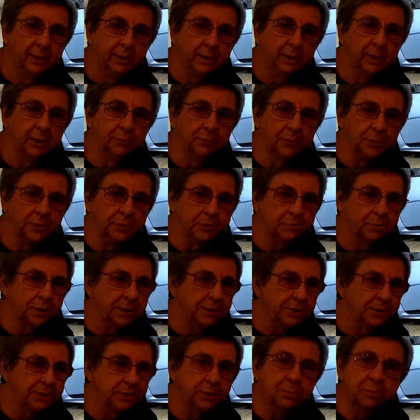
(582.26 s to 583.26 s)
You know, if you
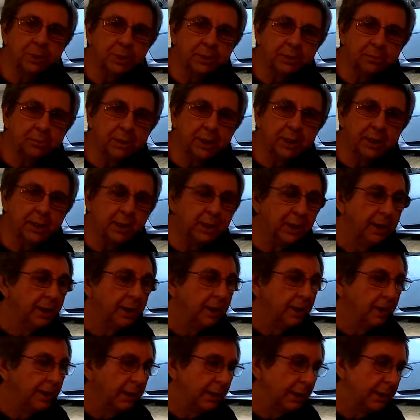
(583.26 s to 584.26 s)
spend too much money,
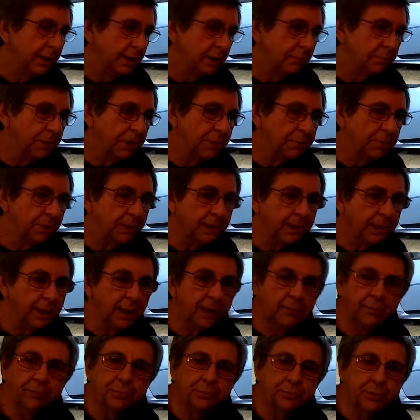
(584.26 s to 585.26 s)
the people that
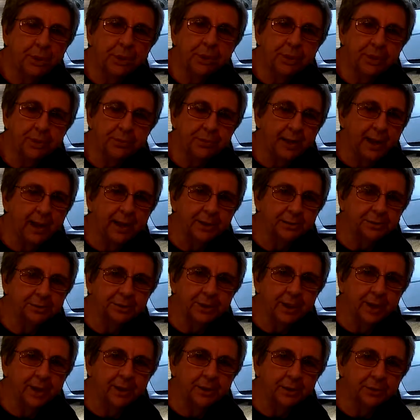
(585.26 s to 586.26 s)
gave
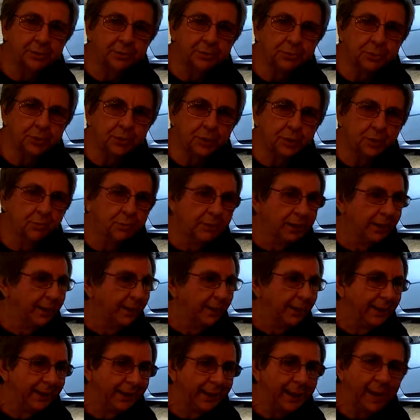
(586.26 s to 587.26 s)
$30,000 for them,
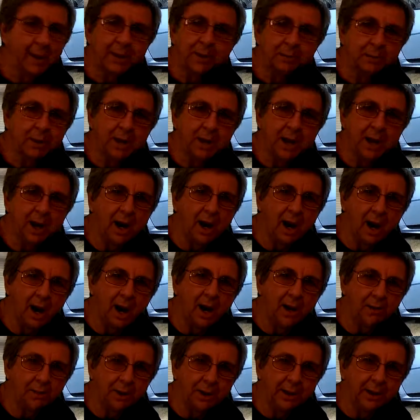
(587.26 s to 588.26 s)
it had to be a
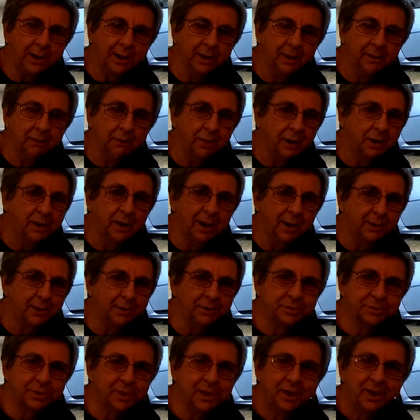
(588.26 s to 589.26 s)
hobby,
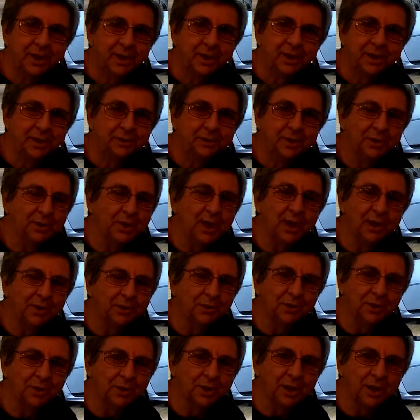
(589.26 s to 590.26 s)
because they're
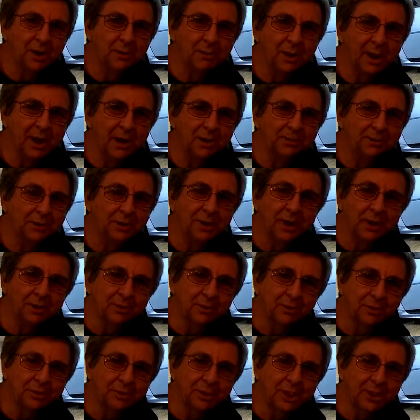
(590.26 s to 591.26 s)
not going to come out, they're
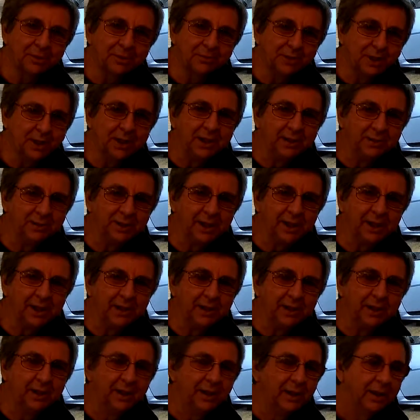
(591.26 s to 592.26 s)
not going to save anything.